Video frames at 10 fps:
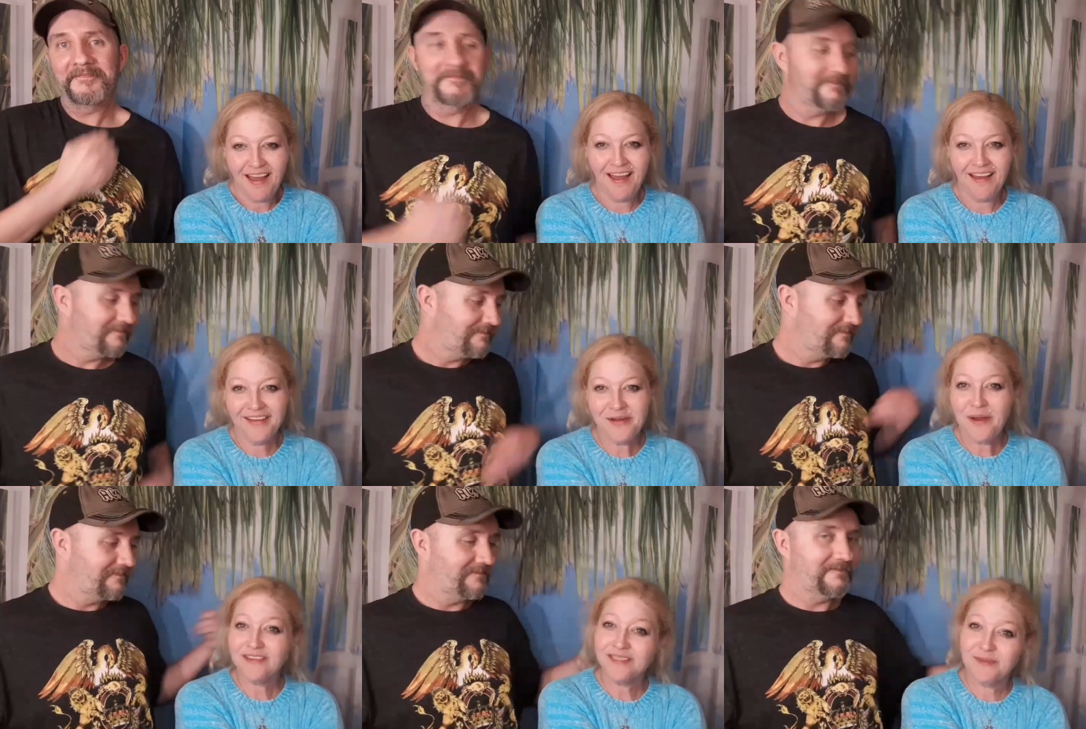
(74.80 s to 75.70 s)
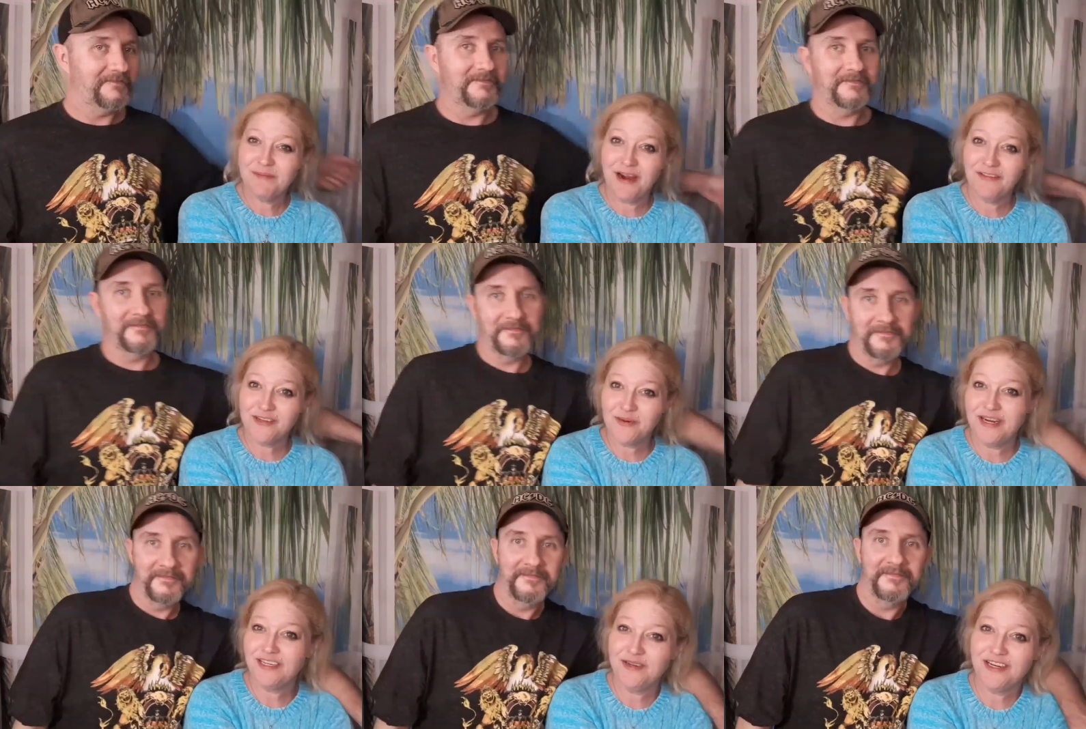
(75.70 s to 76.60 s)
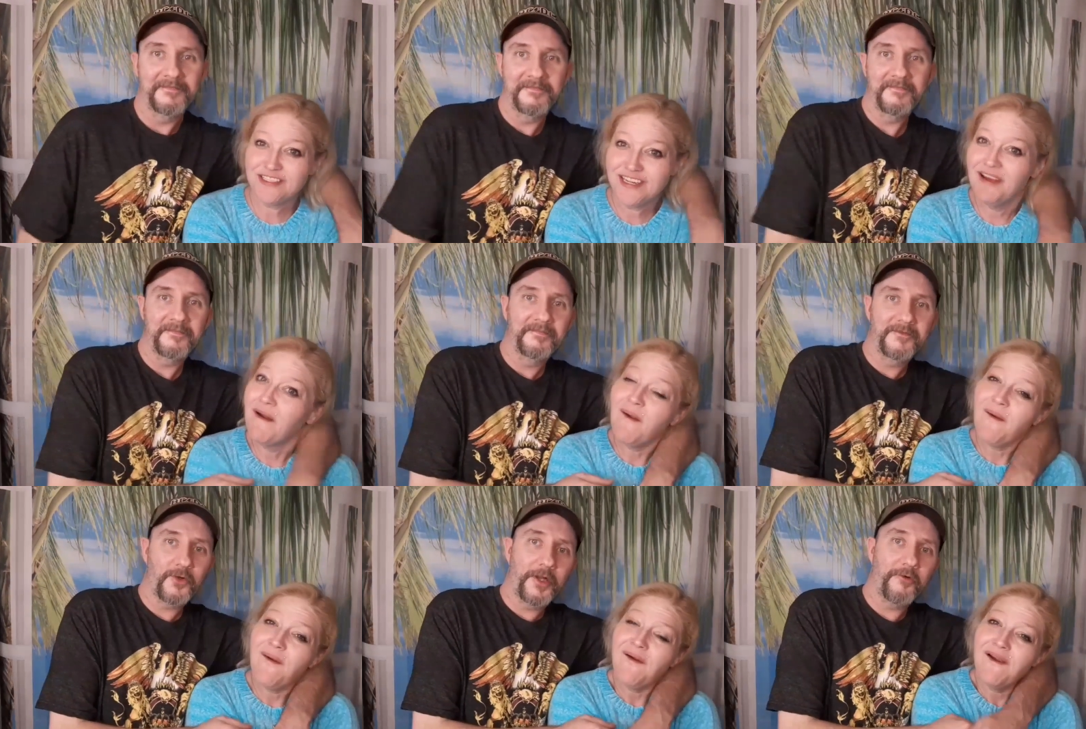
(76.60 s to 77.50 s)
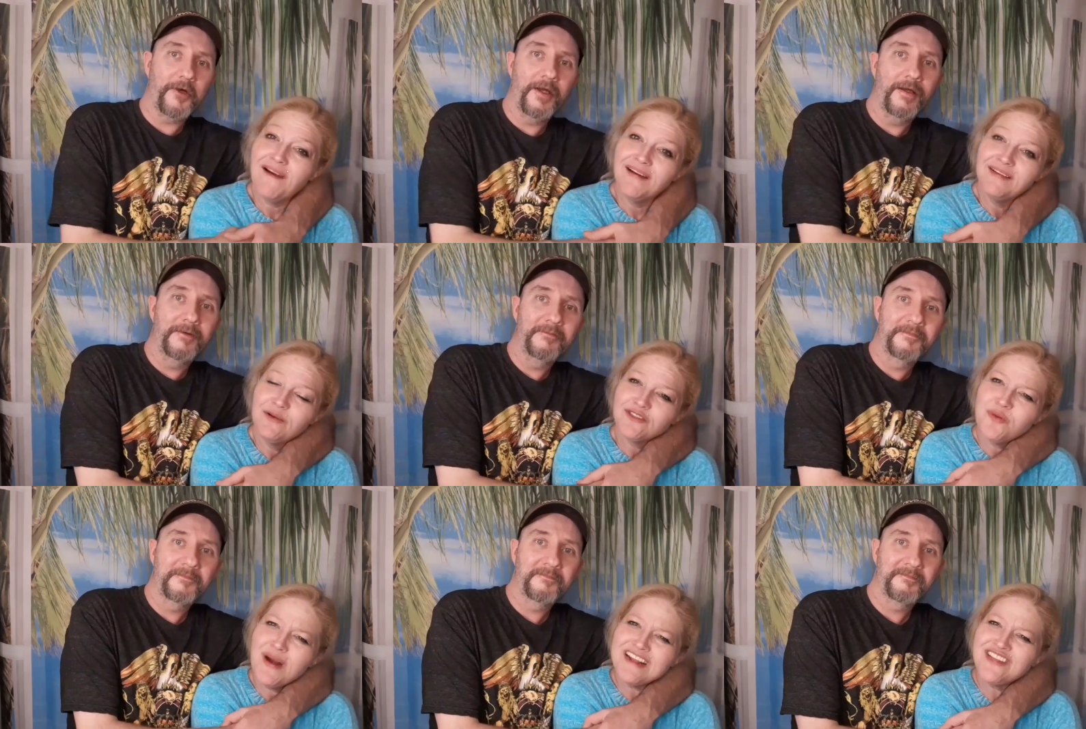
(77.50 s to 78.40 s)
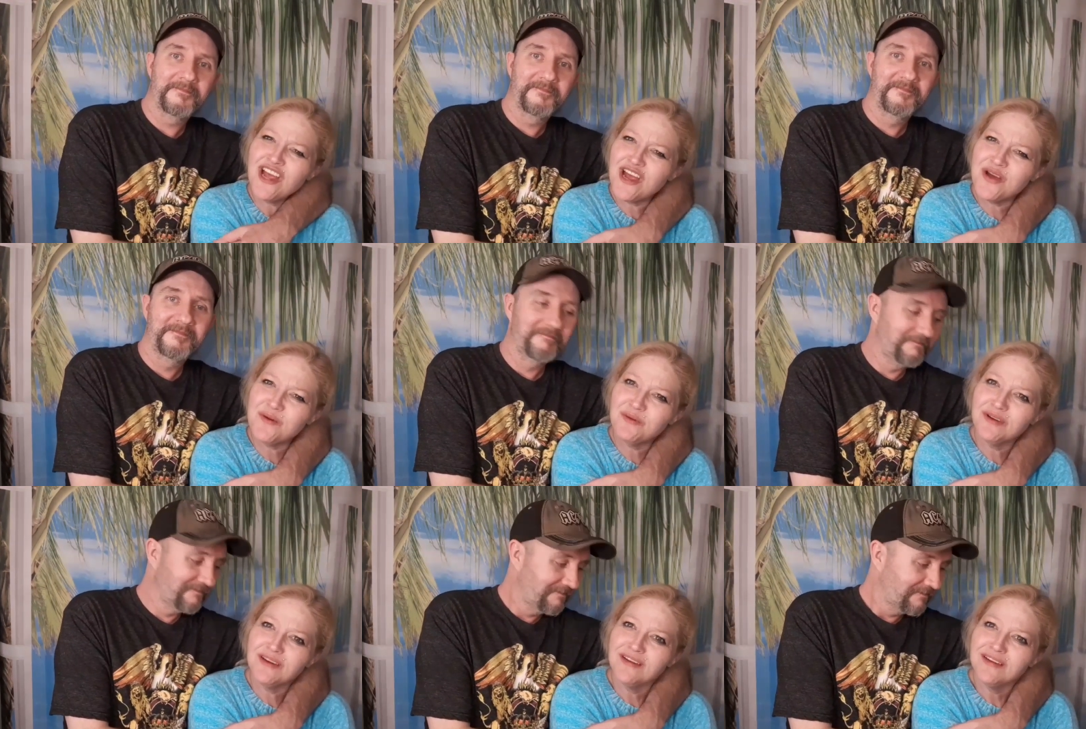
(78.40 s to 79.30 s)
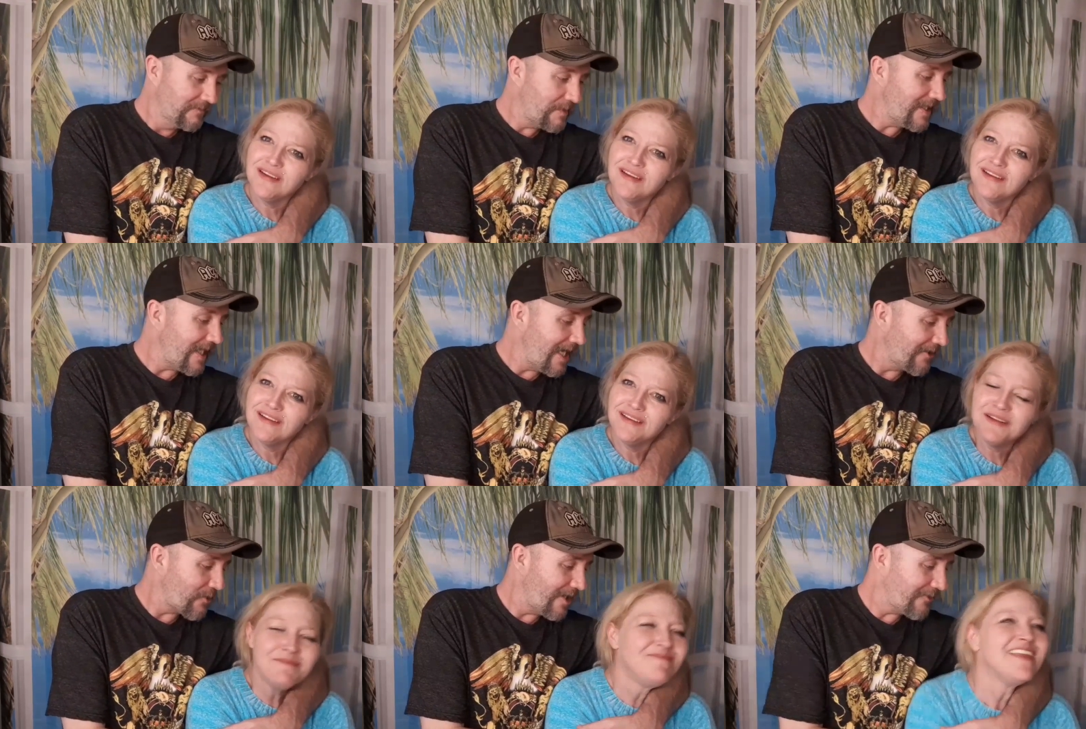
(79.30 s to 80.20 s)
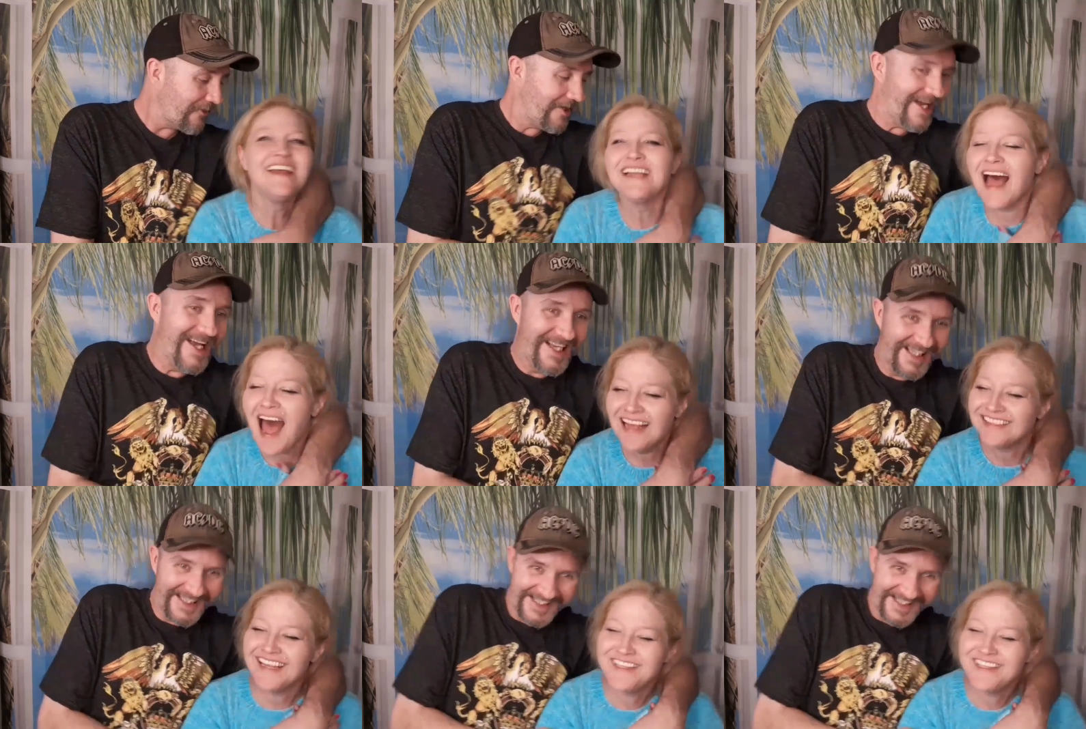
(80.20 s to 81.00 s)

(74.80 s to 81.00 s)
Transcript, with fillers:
Speaker 1: Who else has been married for 22 years? 23. 22!
Speaker 2: Been together 23.
Speaker 1: I